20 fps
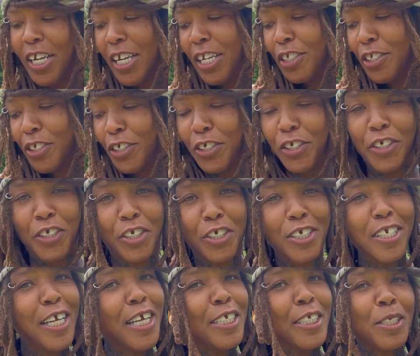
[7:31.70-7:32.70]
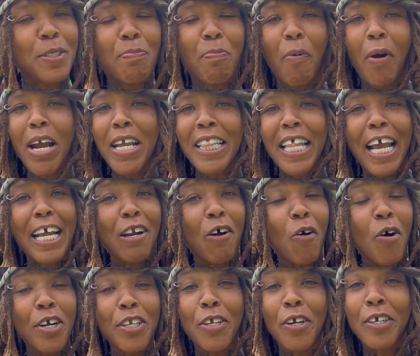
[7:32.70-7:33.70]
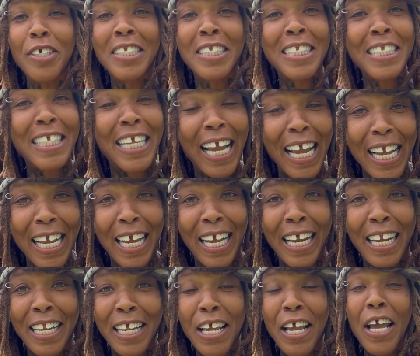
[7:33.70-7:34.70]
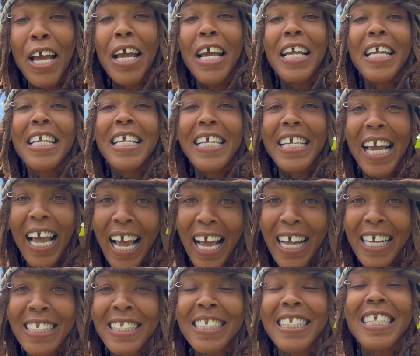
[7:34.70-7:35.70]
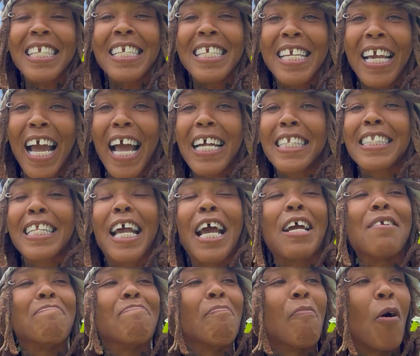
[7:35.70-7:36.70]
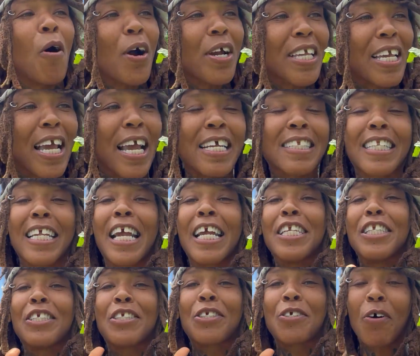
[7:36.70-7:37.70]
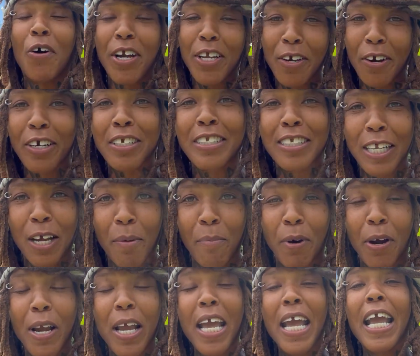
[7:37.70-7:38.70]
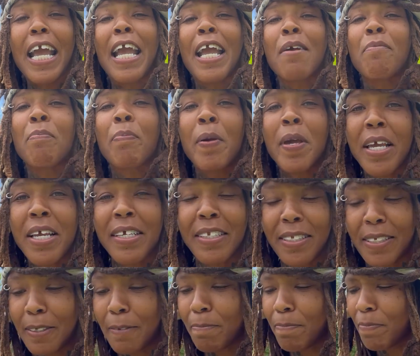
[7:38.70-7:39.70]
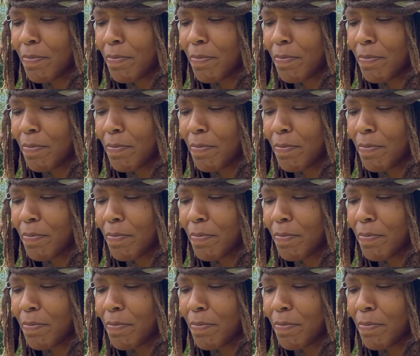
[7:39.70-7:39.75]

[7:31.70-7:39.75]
spray that on your skin. Yes, yes, and more yes. Enjoy your summer in peace.